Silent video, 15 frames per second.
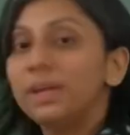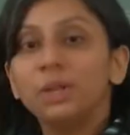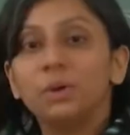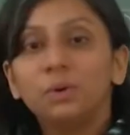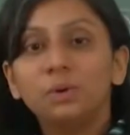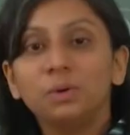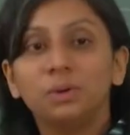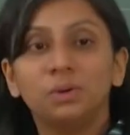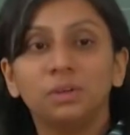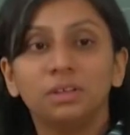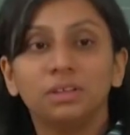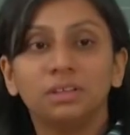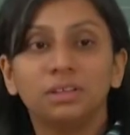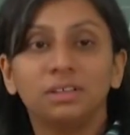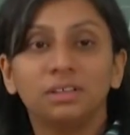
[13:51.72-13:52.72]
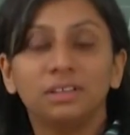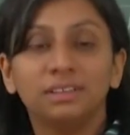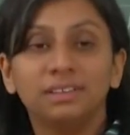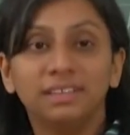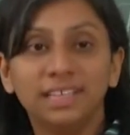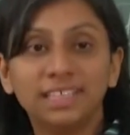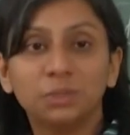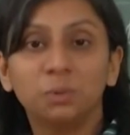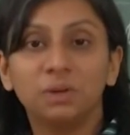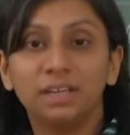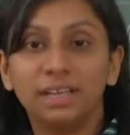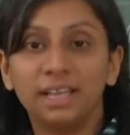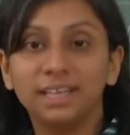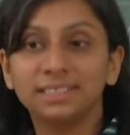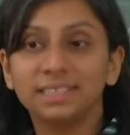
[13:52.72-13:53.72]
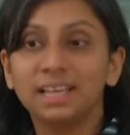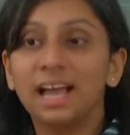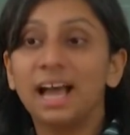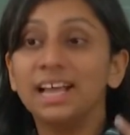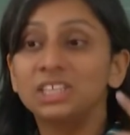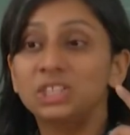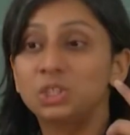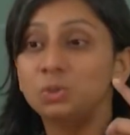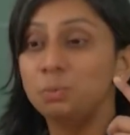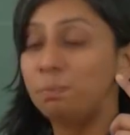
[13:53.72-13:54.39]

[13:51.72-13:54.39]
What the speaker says: know? This vertex has to